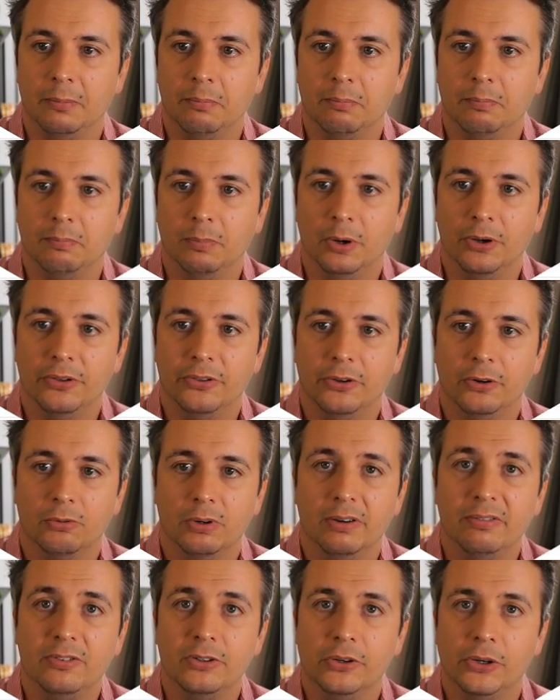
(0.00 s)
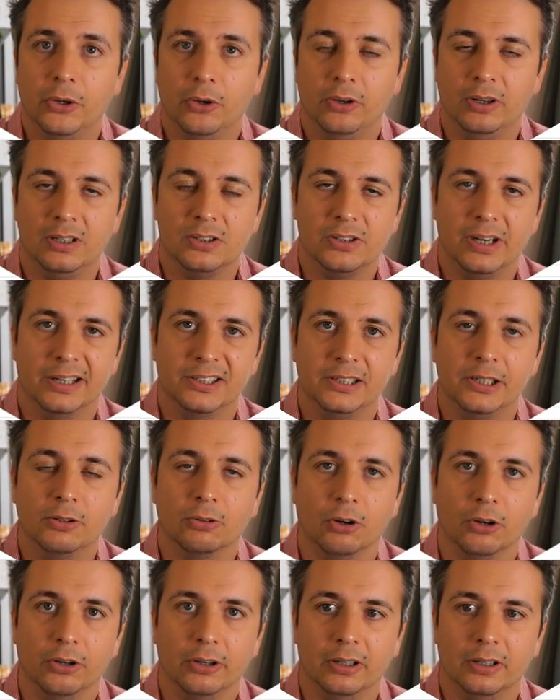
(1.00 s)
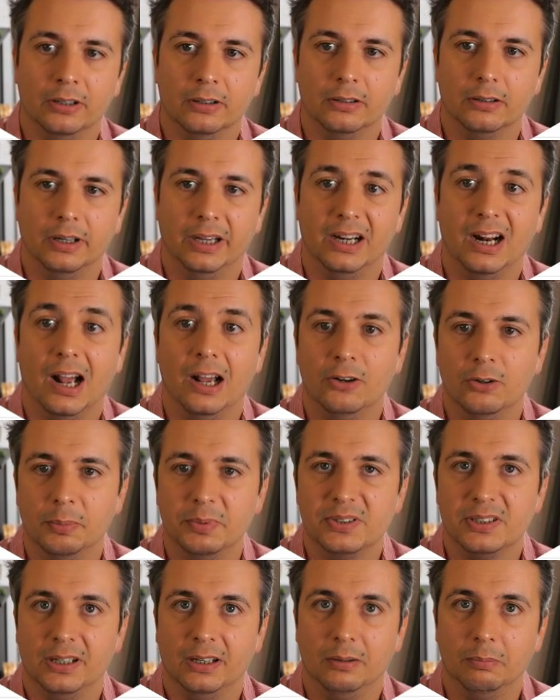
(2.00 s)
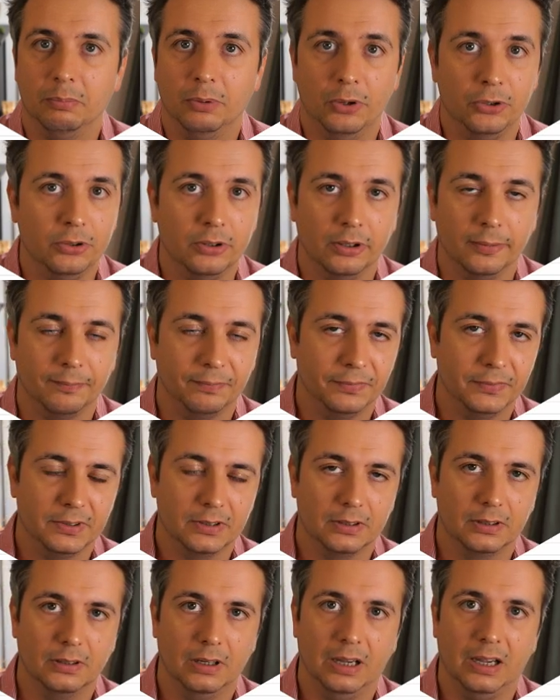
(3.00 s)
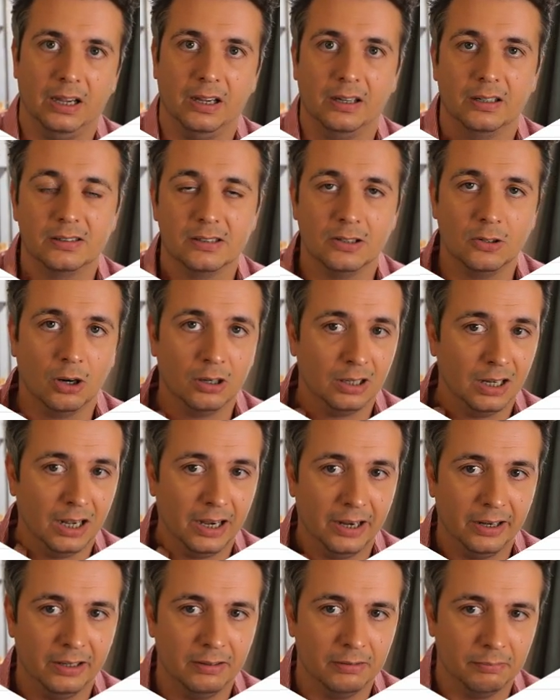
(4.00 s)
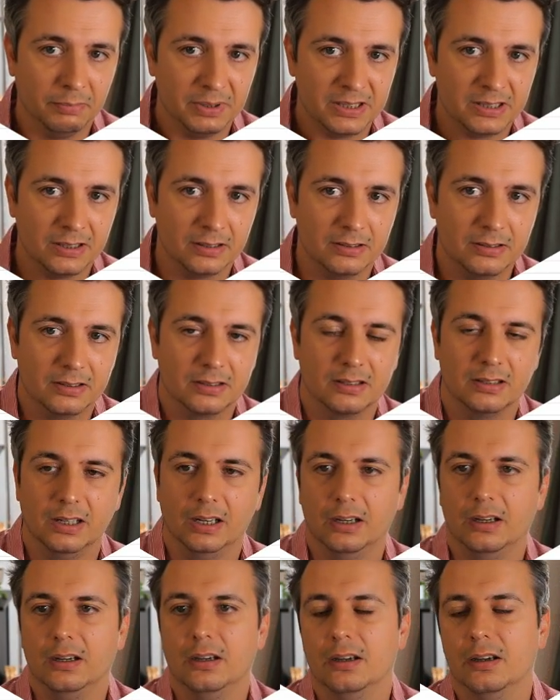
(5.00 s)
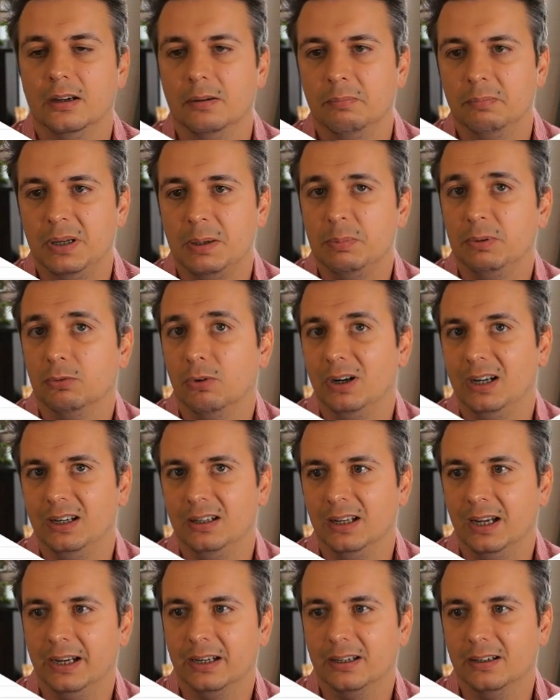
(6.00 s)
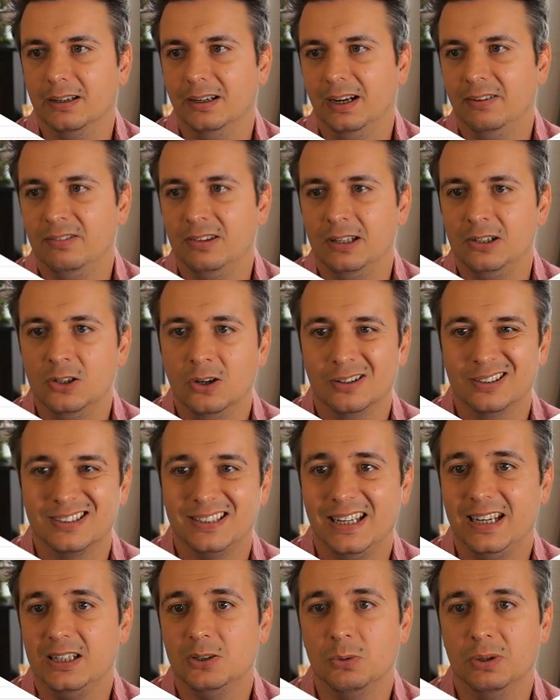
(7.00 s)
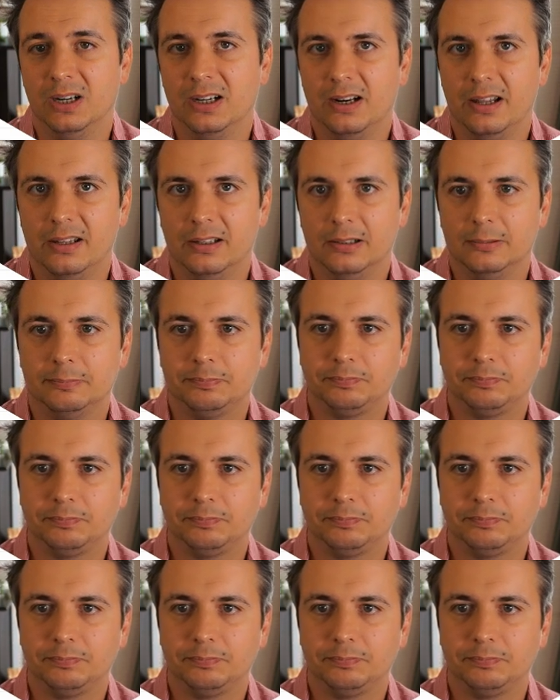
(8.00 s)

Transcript: both her revenue and earnings are actually growing at 100% per year. It's an online business. People really like having their dogs date one another.